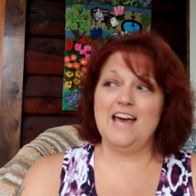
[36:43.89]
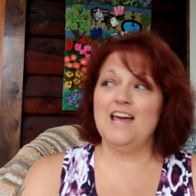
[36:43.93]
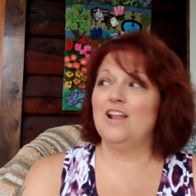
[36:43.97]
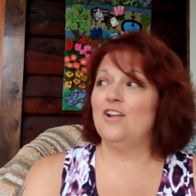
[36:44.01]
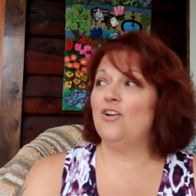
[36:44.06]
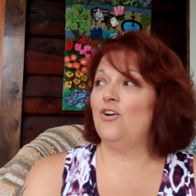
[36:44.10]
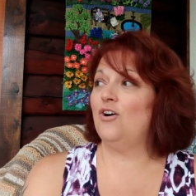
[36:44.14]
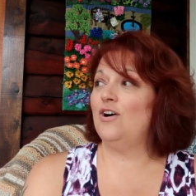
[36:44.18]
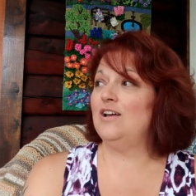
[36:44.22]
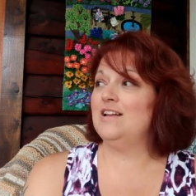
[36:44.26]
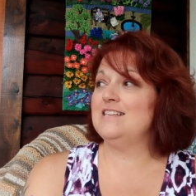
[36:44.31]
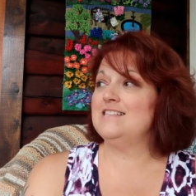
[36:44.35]
And
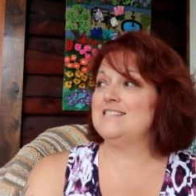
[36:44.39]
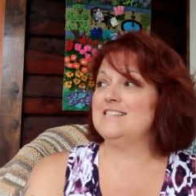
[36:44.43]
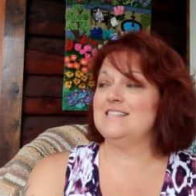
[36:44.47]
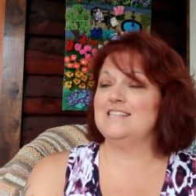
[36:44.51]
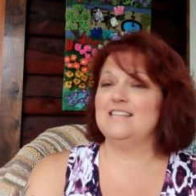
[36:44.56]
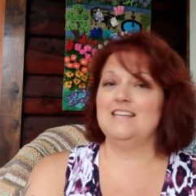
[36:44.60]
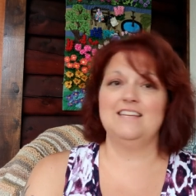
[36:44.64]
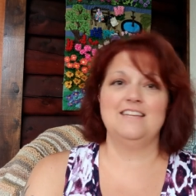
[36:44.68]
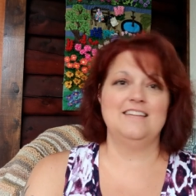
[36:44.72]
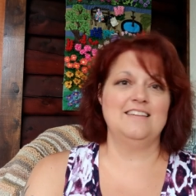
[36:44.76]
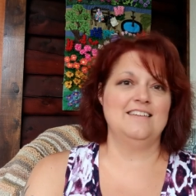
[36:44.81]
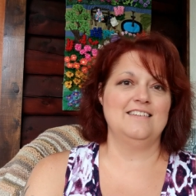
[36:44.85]

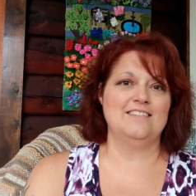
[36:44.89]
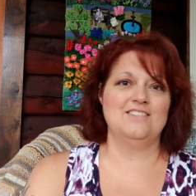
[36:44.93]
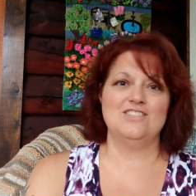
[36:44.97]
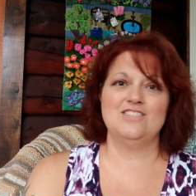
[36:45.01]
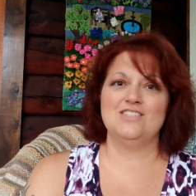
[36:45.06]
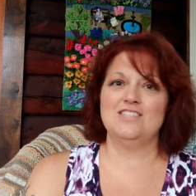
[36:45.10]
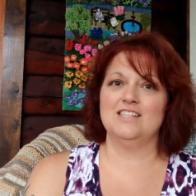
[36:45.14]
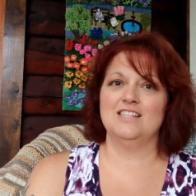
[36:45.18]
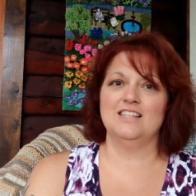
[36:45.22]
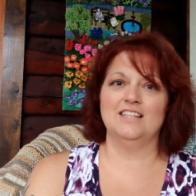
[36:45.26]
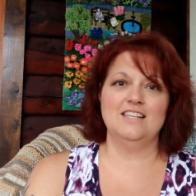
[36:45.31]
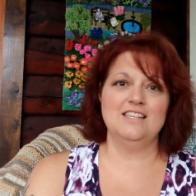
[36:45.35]
honestly,
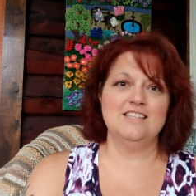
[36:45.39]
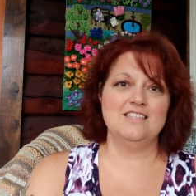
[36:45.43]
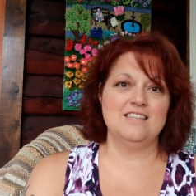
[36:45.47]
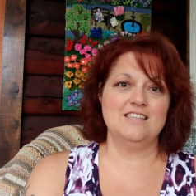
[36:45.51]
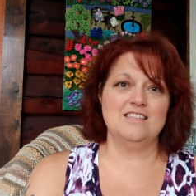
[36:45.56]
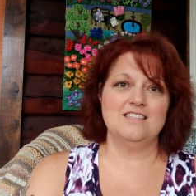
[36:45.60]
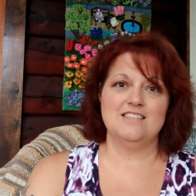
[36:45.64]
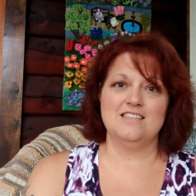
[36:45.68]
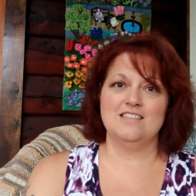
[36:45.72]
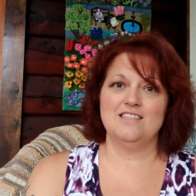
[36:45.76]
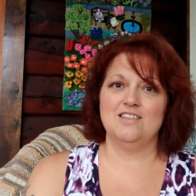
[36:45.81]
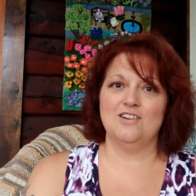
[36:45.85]
just listen
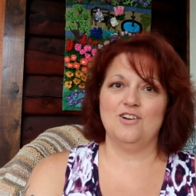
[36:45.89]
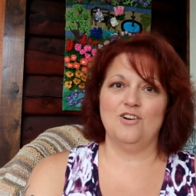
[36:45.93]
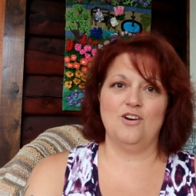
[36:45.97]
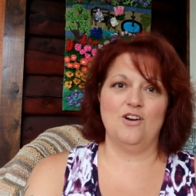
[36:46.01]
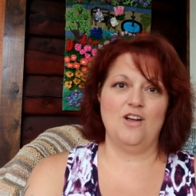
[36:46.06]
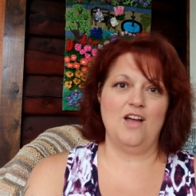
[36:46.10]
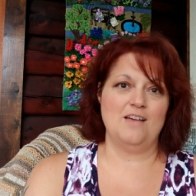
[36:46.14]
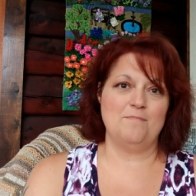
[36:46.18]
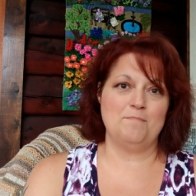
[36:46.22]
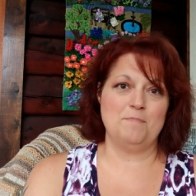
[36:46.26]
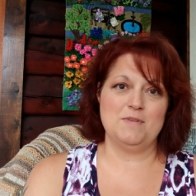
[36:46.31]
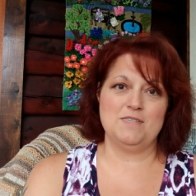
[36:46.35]
to their
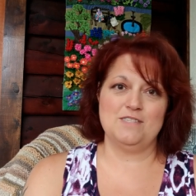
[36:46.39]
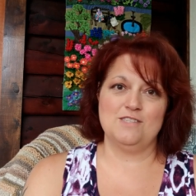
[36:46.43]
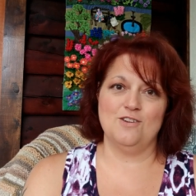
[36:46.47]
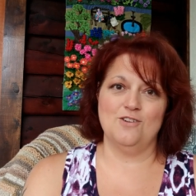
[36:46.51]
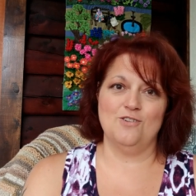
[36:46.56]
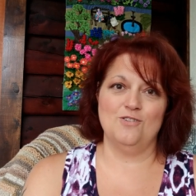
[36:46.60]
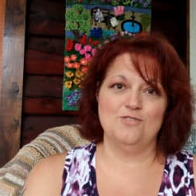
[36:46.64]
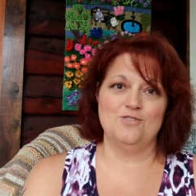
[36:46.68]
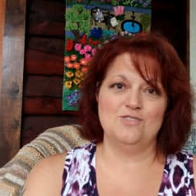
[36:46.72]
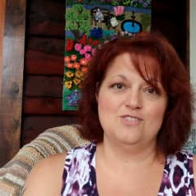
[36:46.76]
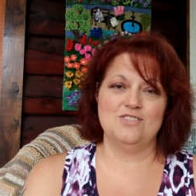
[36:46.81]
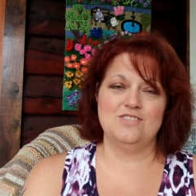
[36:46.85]

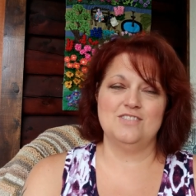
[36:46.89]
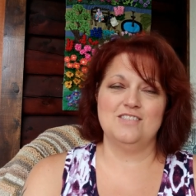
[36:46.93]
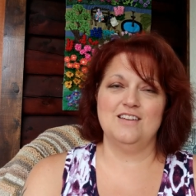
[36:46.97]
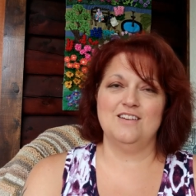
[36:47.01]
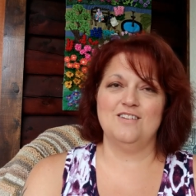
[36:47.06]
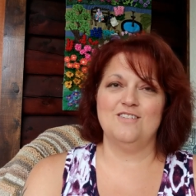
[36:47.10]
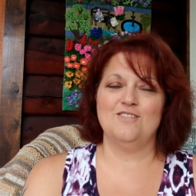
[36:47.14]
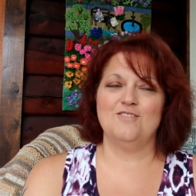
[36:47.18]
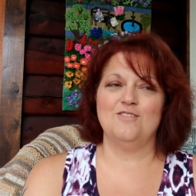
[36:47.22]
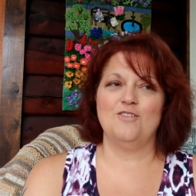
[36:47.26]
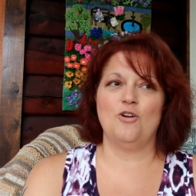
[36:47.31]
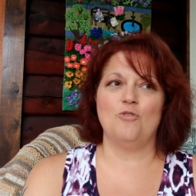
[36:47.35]
episodes.
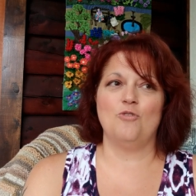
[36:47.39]
They're